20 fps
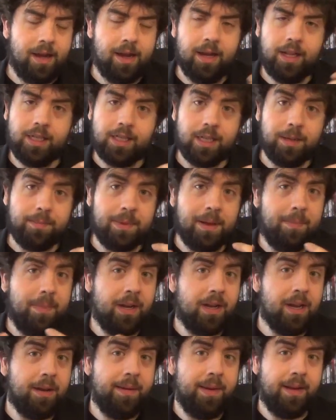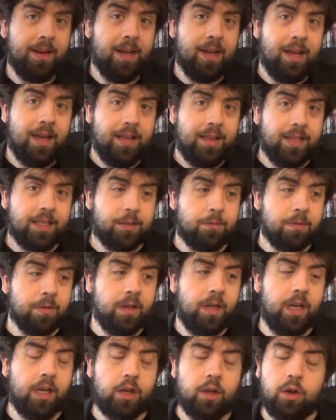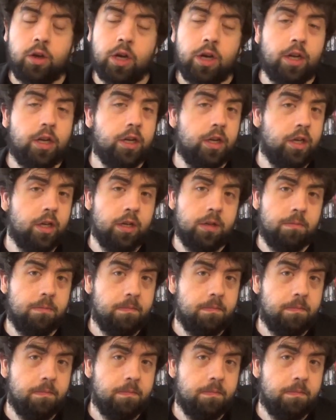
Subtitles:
ends up becoming this really good